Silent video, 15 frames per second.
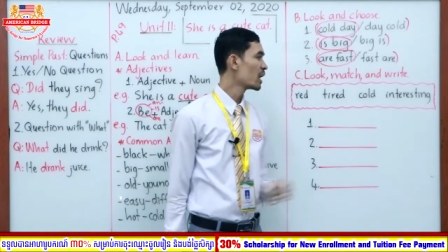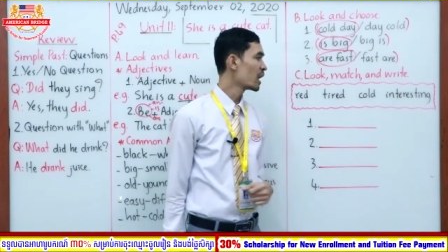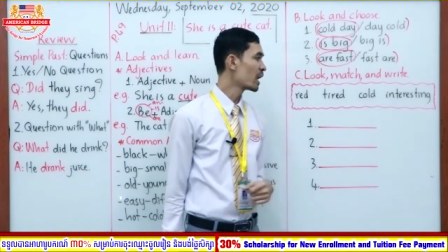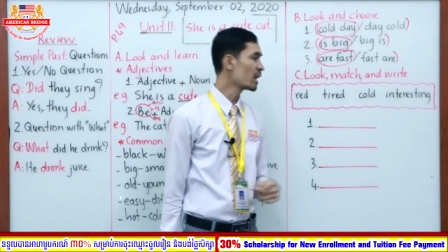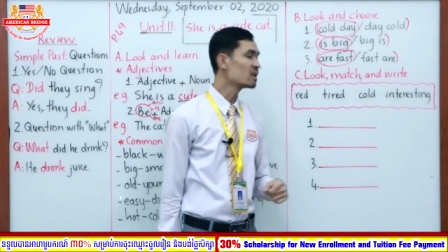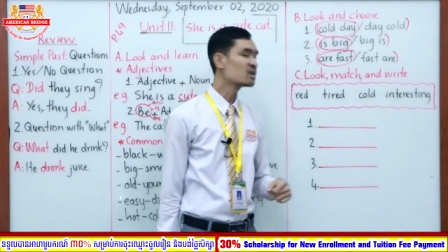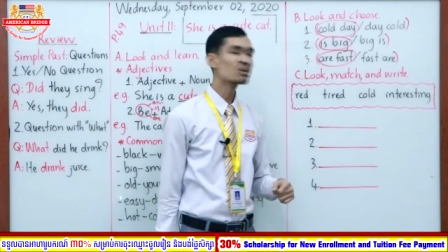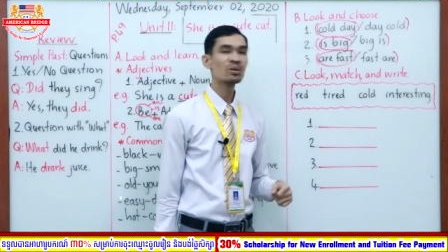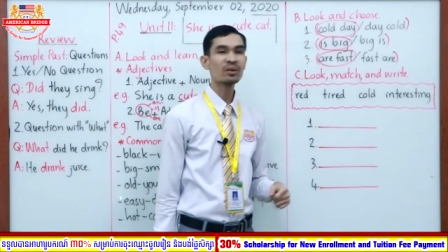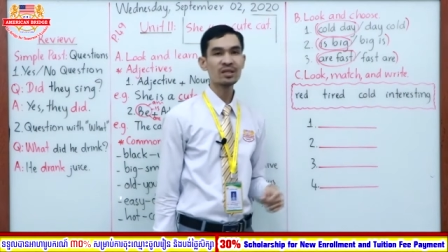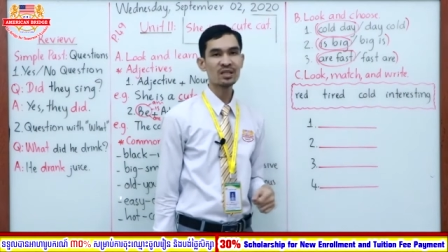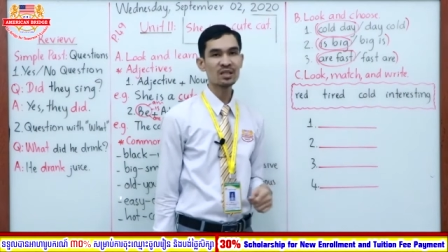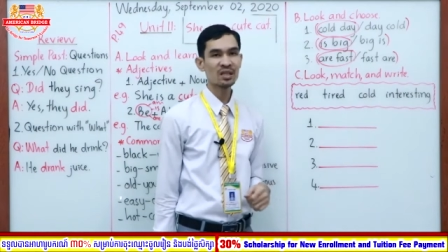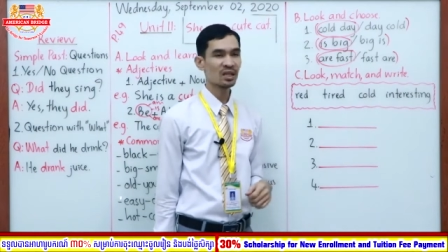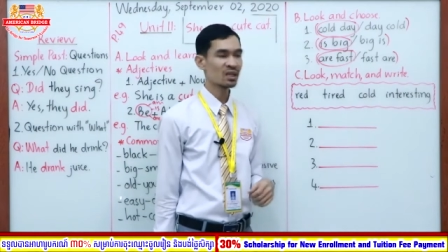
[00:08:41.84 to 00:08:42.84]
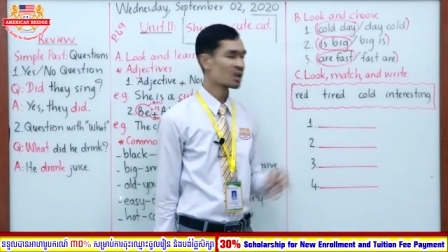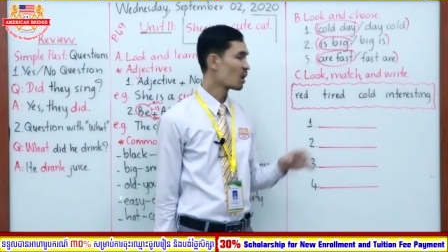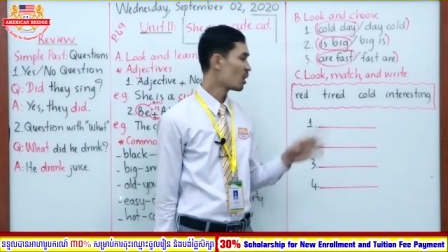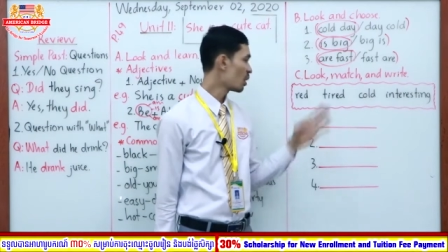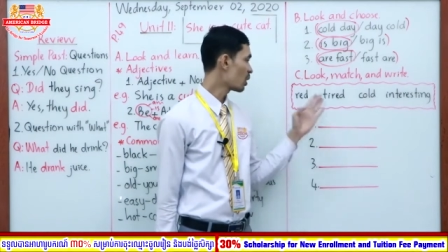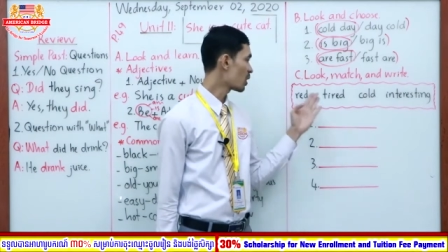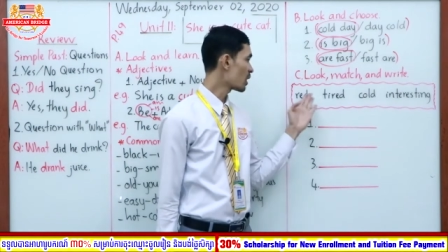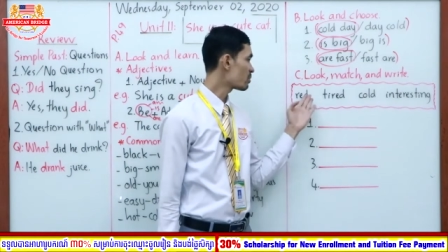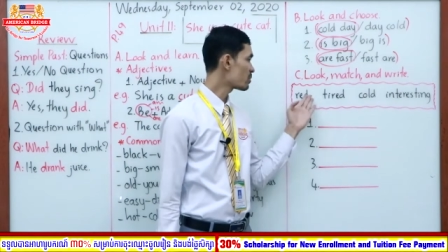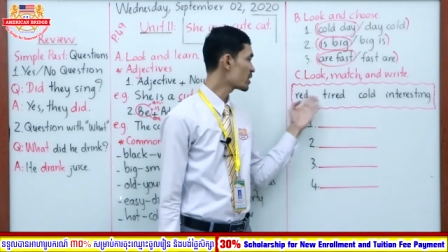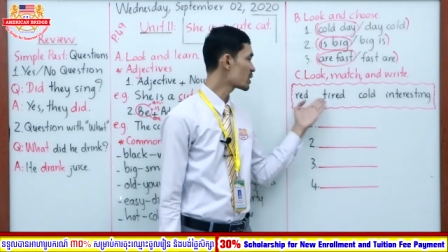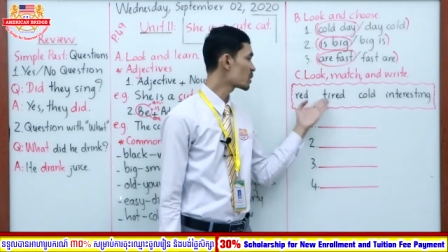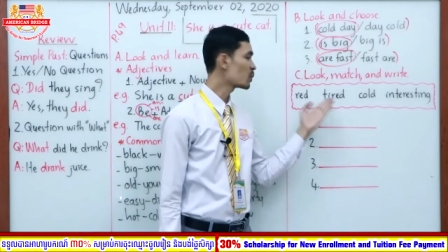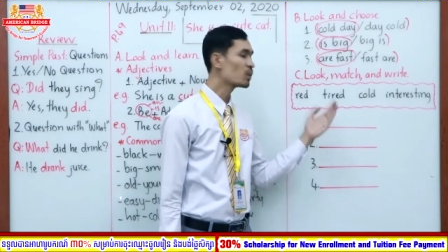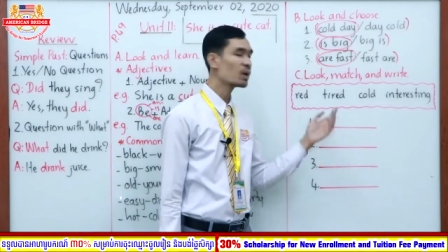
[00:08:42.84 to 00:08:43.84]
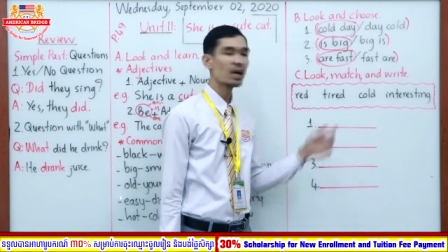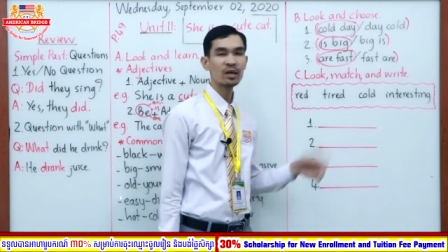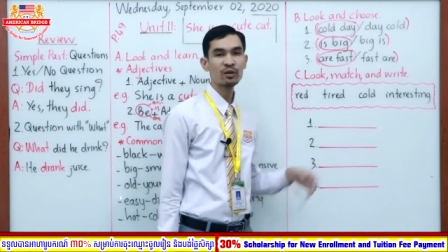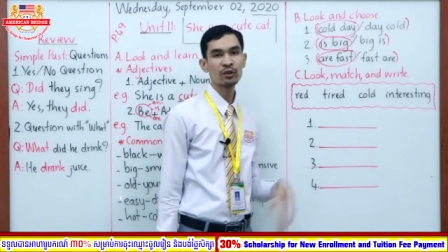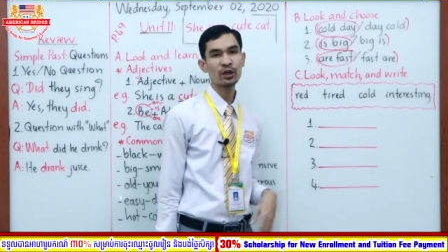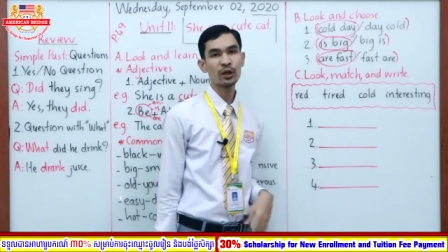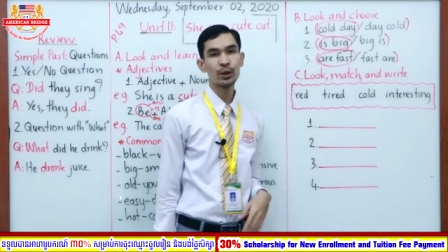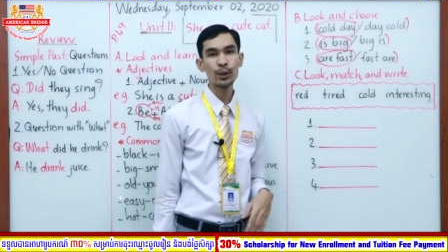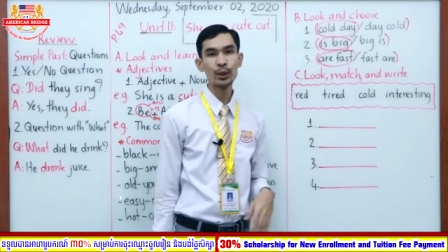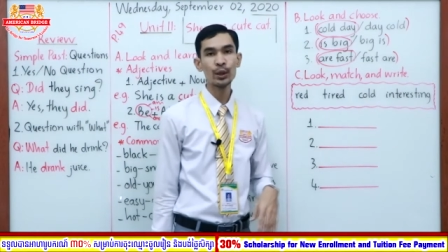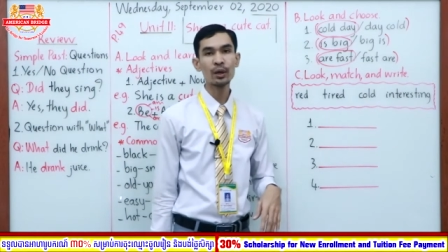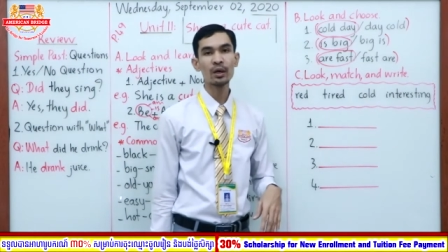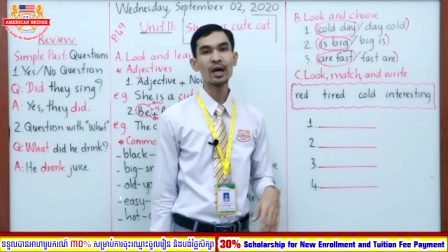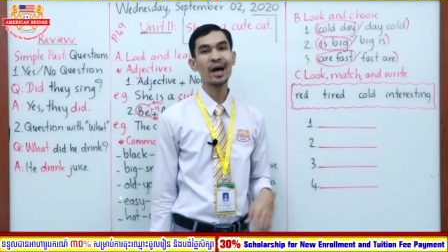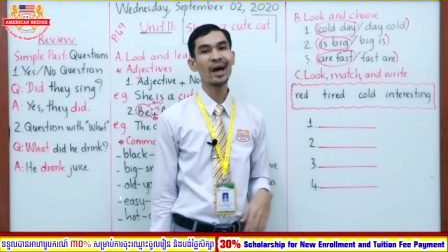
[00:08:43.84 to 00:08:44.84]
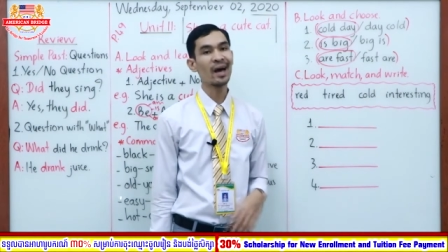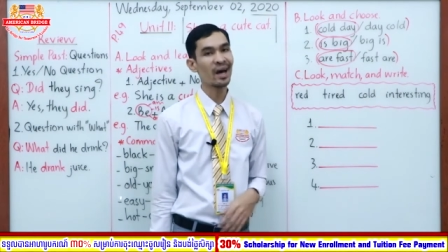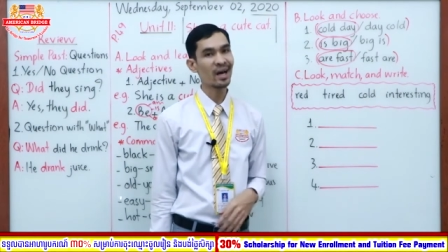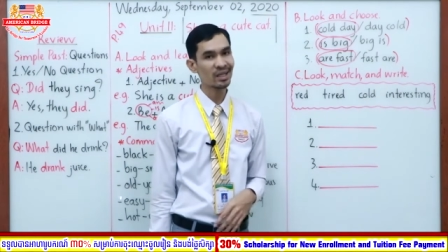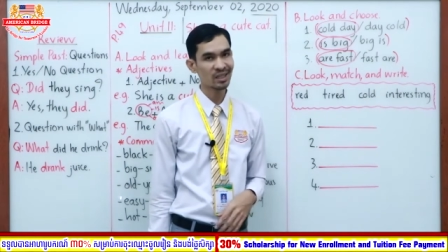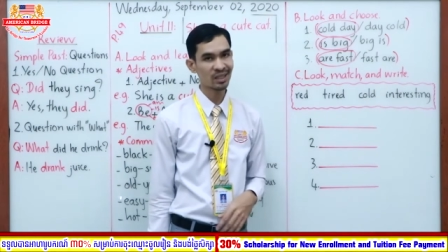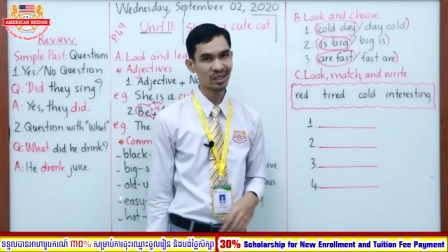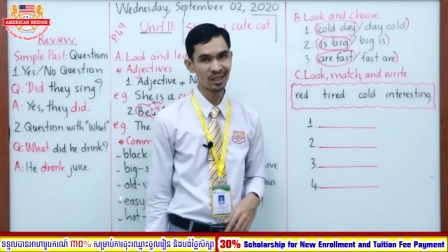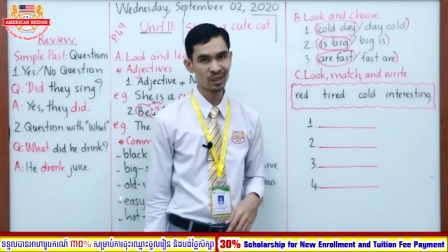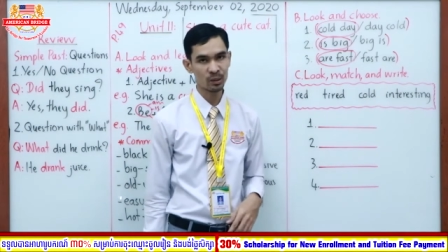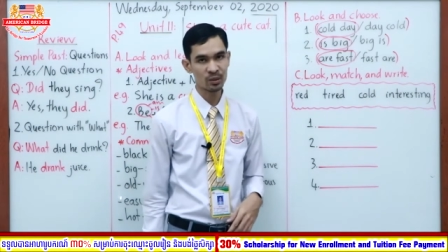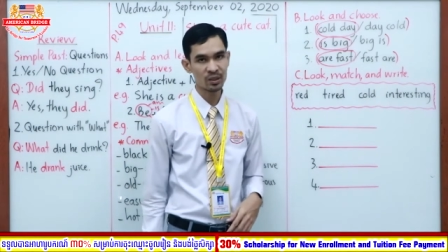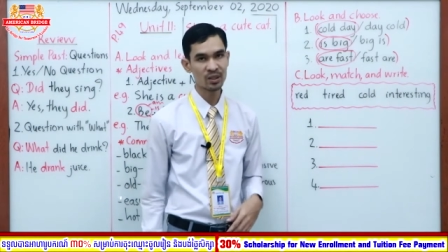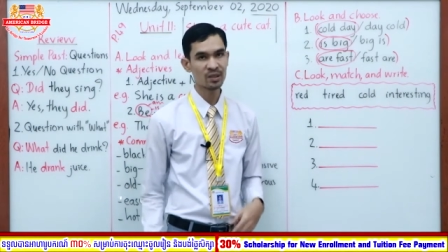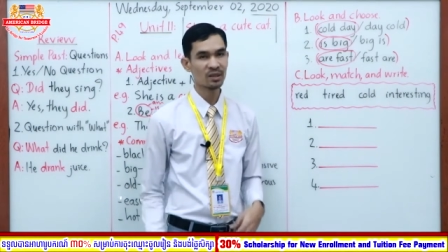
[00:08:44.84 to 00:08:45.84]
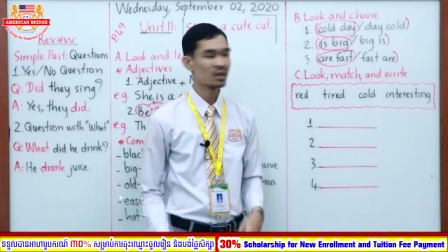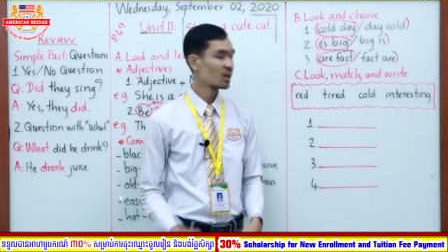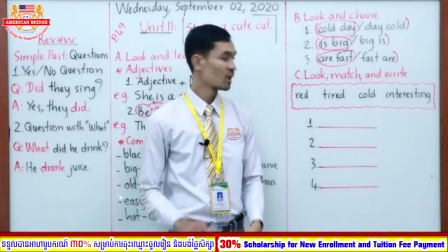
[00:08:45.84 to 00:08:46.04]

interesting. All of these words we call adjectives.